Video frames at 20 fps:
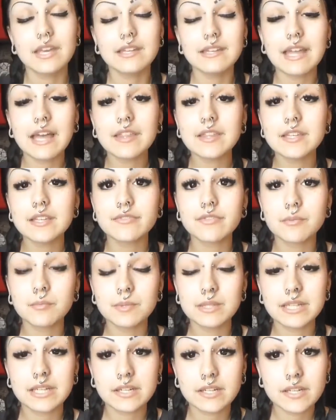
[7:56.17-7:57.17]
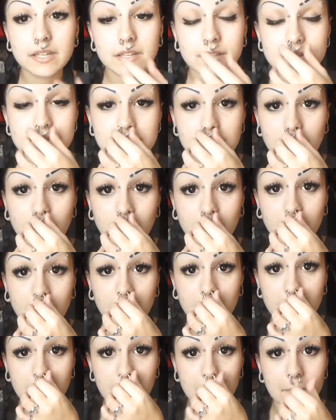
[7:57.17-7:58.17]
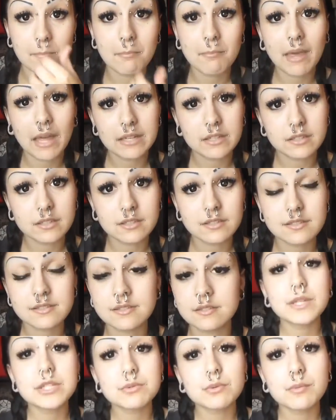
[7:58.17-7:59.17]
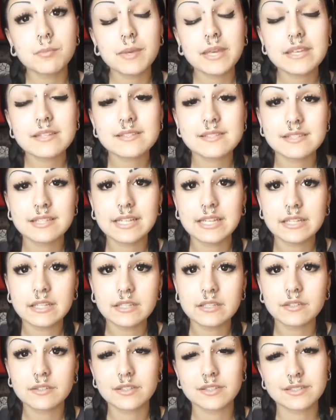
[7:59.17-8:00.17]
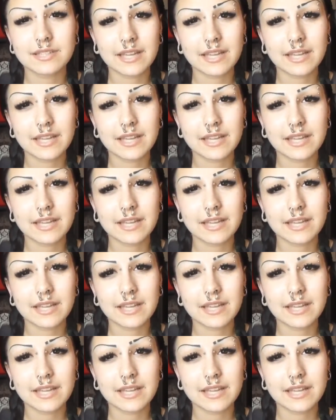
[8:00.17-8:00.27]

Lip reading: Now the different materials are metals, which would be steel or